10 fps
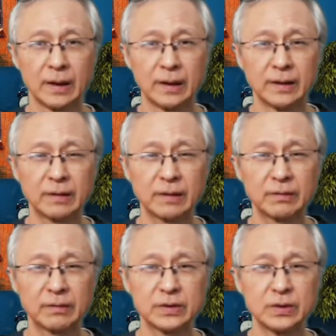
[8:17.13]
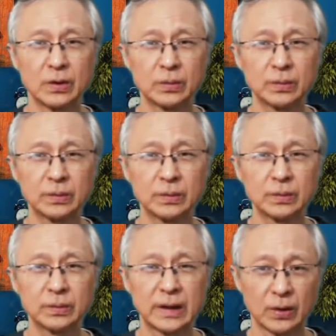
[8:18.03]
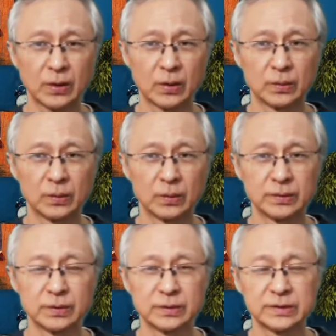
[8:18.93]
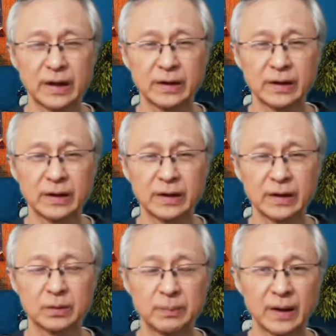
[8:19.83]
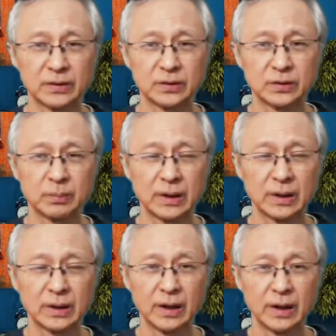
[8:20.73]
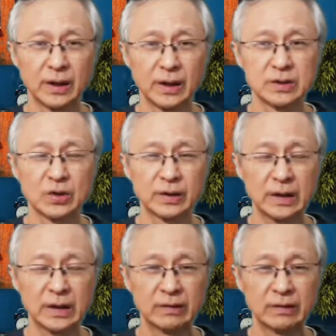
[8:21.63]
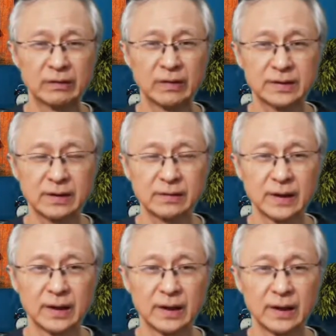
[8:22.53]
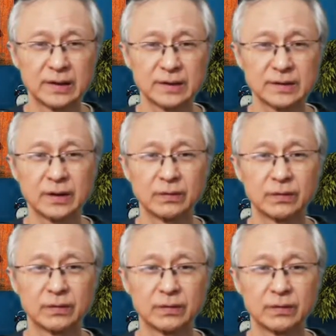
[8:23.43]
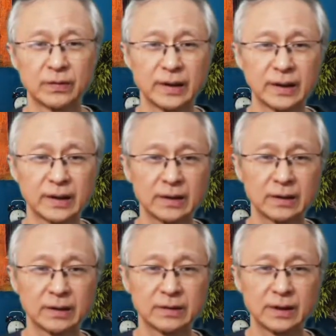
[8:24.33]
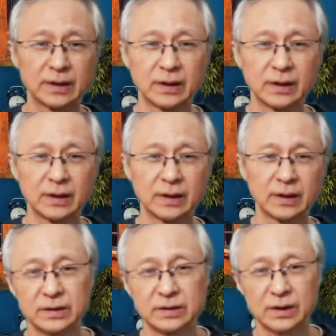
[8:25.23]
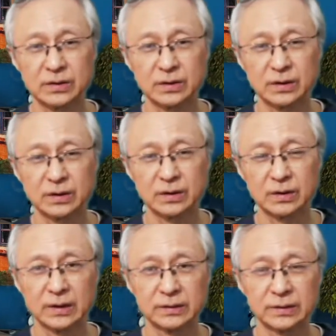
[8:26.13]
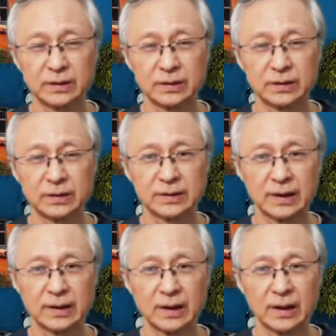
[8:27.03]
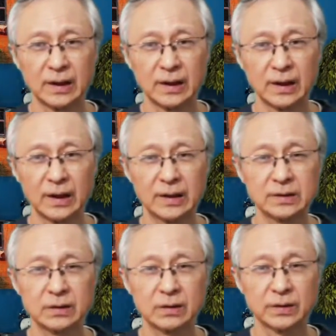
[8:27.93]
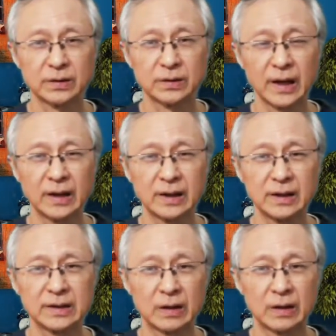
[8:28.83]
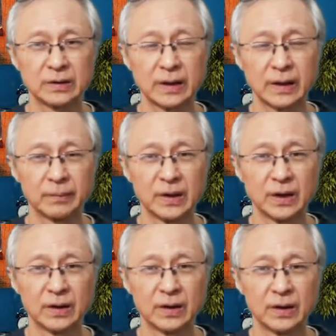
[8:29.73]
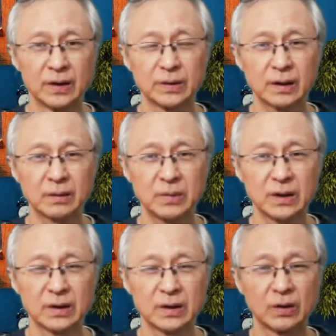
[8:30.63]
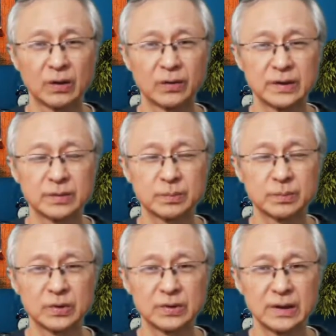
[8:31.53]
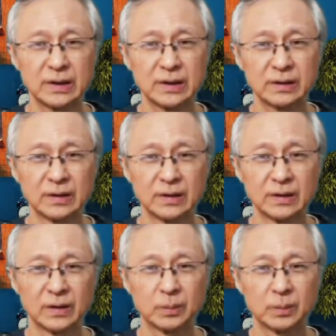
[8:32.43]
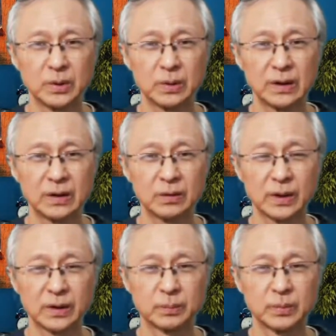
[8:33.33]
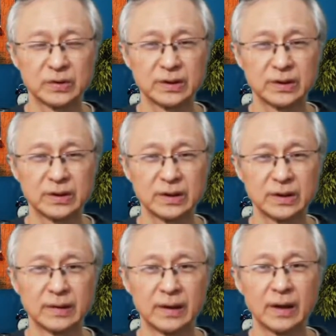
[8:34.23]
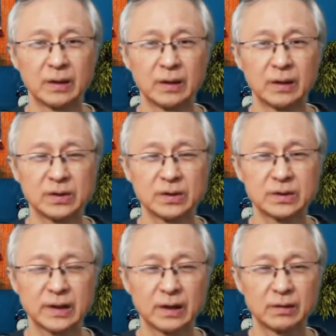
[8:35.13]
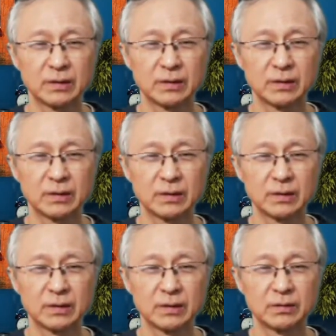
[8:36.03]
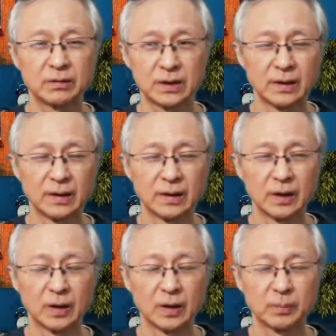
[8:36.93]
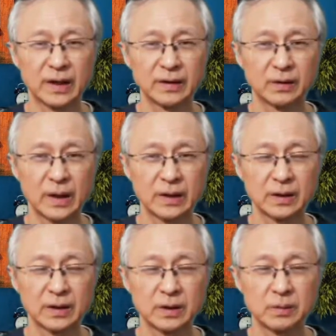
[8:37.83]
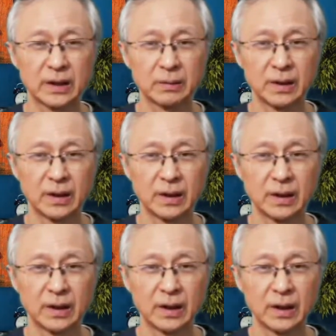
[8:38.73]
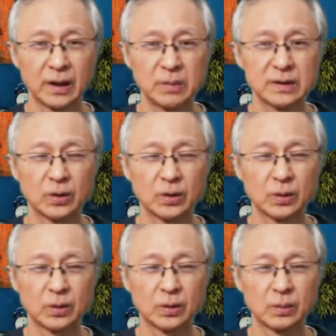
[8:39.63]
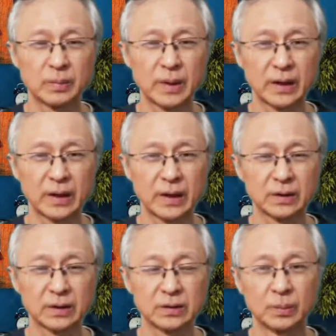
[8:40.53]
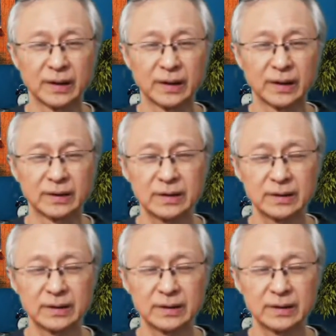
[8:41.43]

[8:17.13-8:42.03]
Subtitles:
There is no downtime at all, so Sciton BBL treatment is non-invasive. It doesn't involve any cutting of the skin, insertion of needles in the skin, and it doesn't cause any downtime. So it can be an office procedure or between work procedure, and patients can return to work, apply their regular makeup, and basically go back to normal activities.